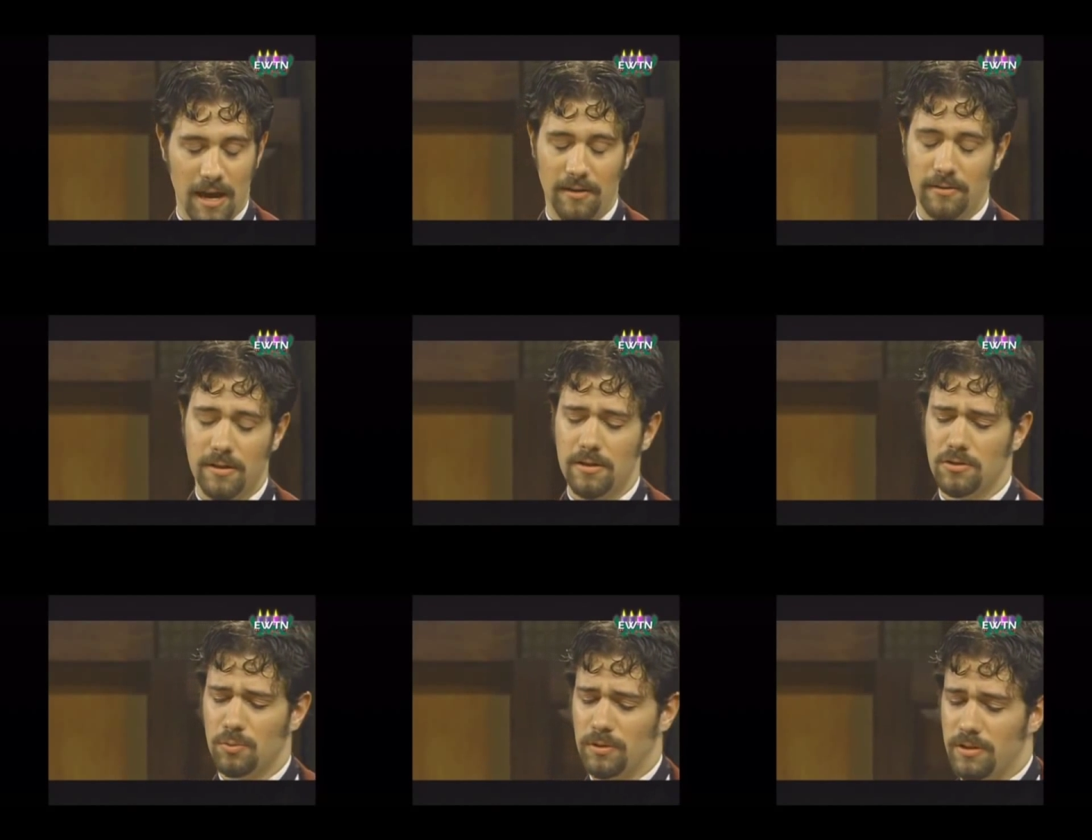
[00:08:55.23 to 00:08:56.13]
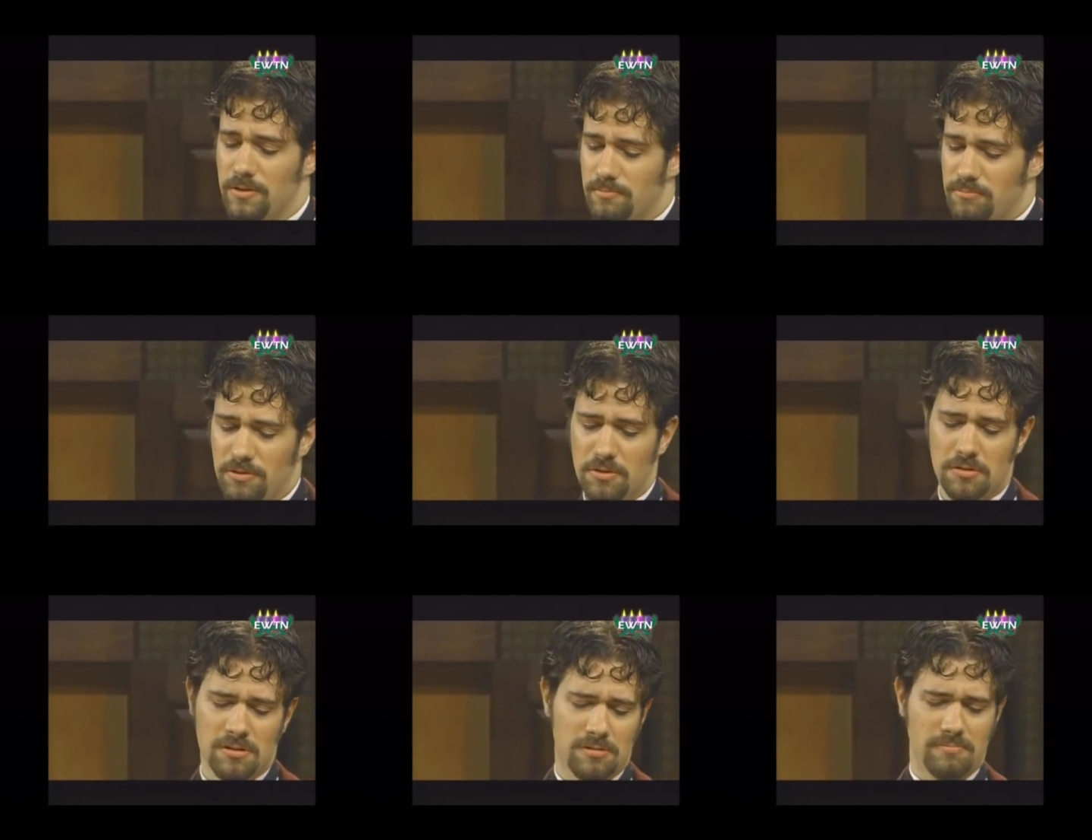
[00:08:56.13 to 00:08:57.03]
anarchists will
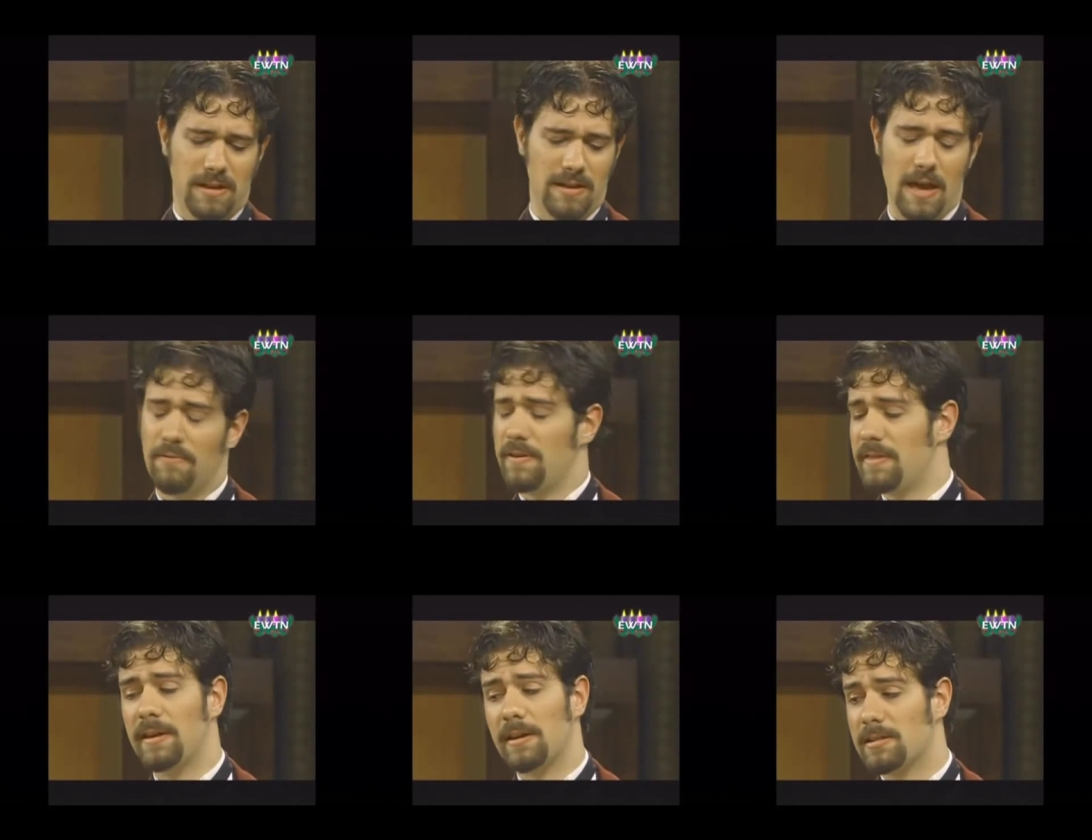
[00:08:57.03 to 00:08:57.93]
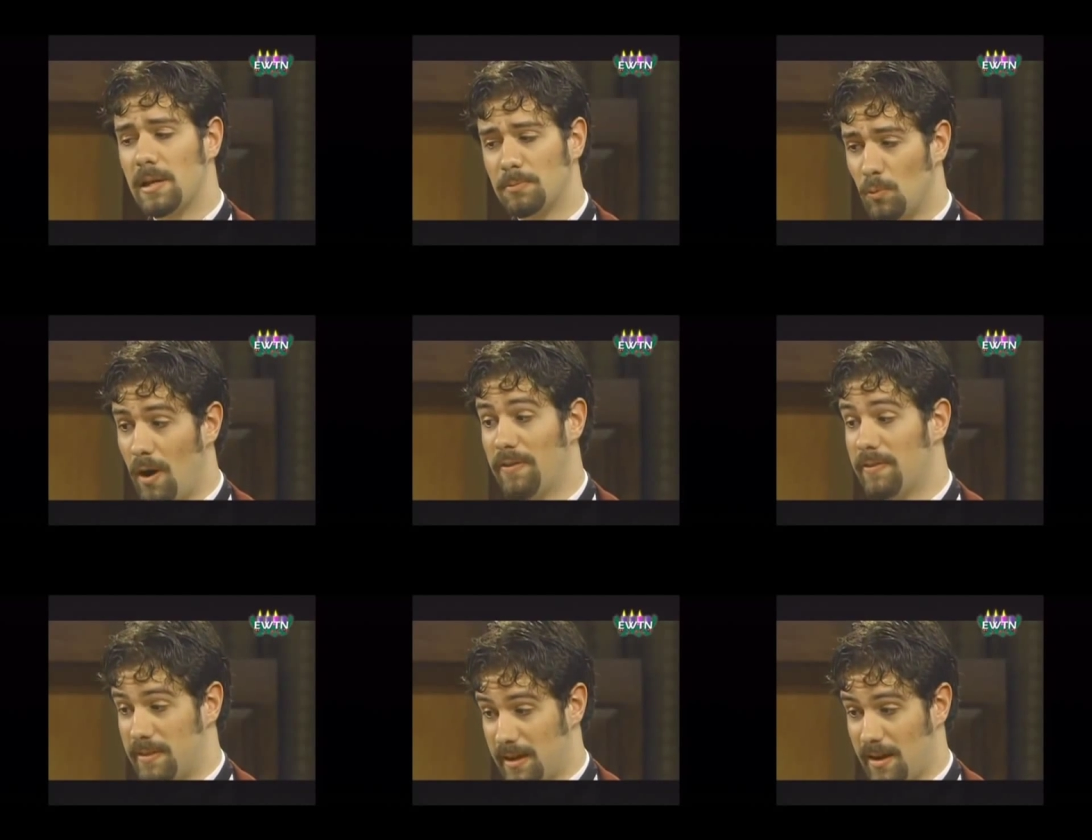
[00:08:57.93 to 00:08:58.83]
endure everything except
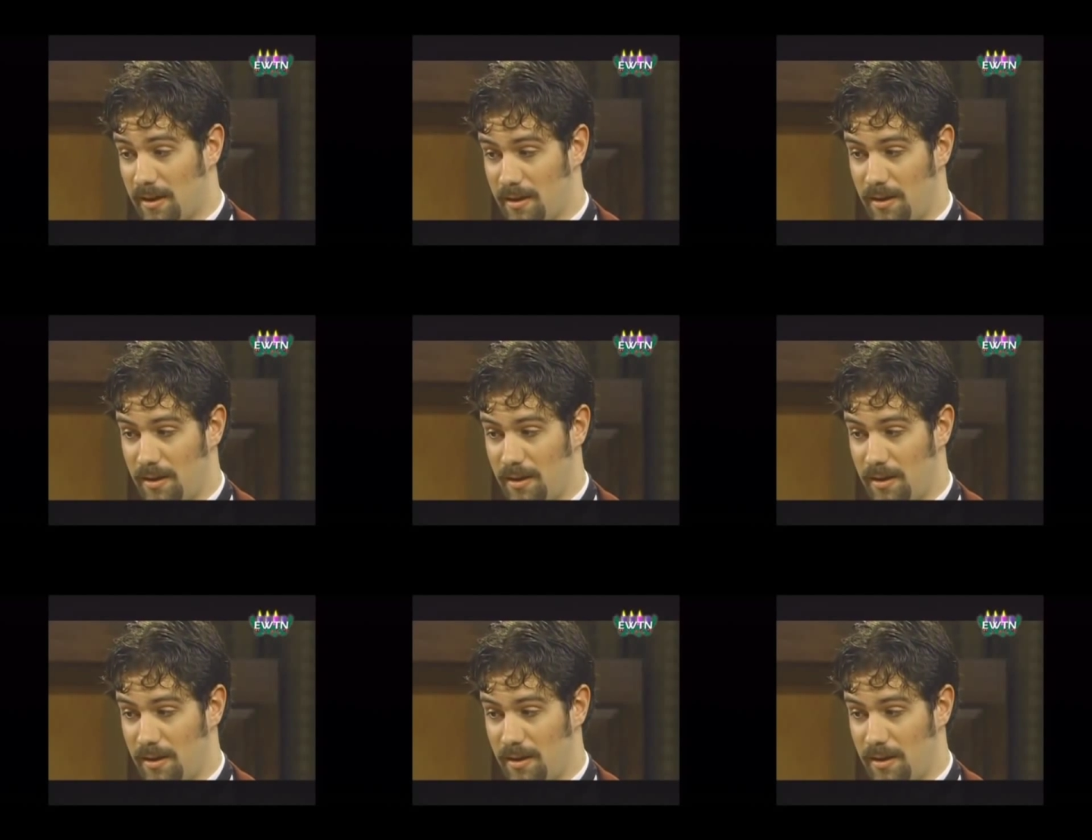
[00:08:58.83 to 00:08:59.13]
one thing